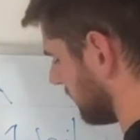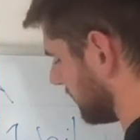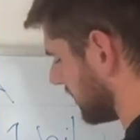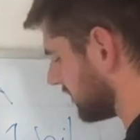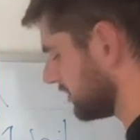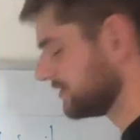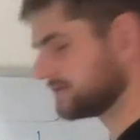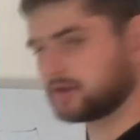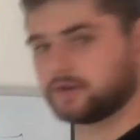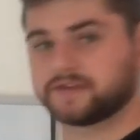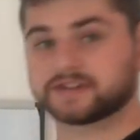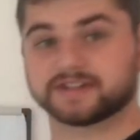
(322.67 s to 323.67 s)
Because
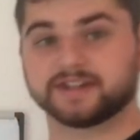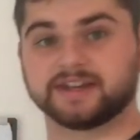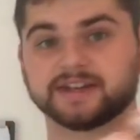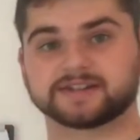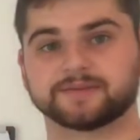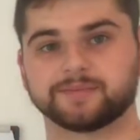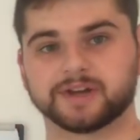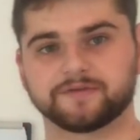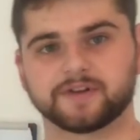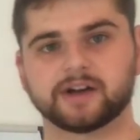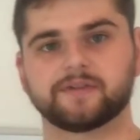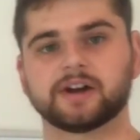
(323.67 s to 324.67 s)
obviously the S&P
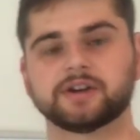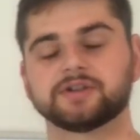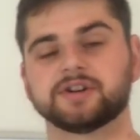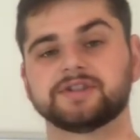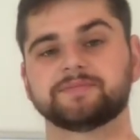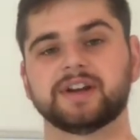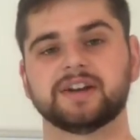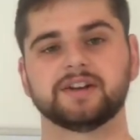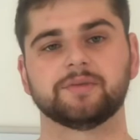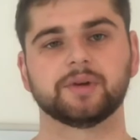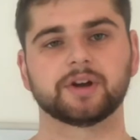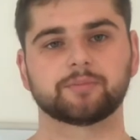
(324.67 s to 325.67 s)
500 has been
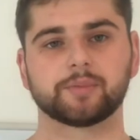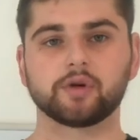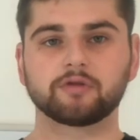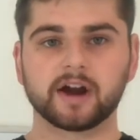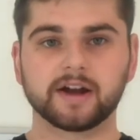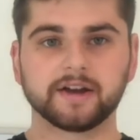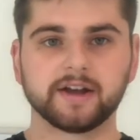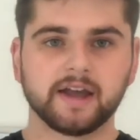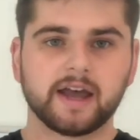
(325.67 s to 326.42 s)
in a big bull run.